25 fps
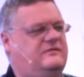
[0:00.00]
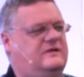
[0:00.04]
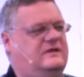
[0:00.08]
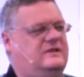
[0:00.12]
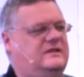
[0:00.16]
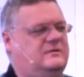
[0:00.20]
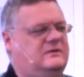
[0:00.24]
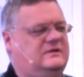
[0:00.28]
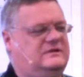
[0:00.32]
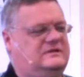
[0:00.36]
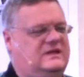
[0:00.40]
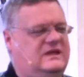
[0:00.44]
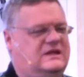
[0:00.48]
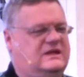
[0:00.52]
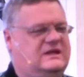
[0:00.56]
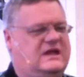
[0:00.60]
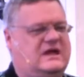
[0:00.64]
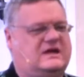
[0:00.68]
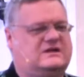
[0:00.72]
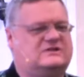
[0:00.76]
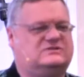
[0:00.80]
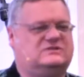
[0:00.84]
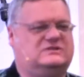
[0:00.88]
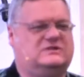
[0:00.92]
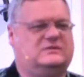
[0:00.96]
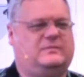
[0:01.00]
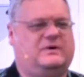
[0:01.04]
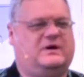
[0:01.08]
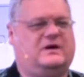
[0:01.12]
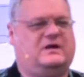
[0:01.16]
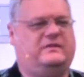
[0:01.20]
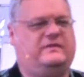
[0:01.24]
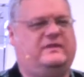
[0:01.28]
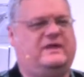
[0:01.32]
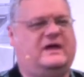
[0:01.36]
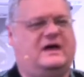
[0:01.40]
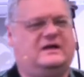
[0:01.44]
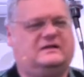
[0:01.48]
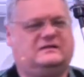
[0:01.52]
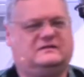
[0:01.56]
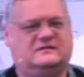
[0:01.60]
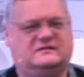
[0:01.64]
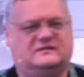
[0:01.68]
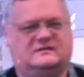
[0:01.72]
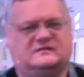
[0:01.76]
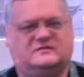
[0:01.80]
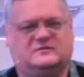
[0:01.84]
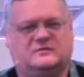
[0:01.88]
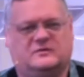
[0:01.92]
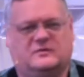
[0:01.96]
and then we take action upon that.
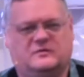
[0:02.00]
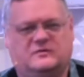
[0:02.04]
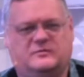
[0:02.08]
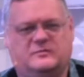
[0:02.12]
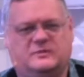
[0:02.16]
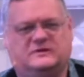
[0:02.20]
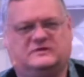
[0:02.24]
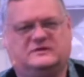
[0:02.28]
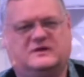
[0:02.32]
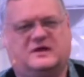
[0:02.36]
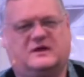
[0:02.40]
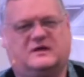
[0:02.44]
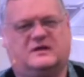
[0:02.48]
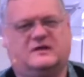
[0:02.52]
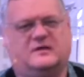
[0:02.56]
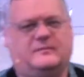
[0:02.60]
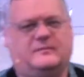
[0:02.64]
That's what we've been talking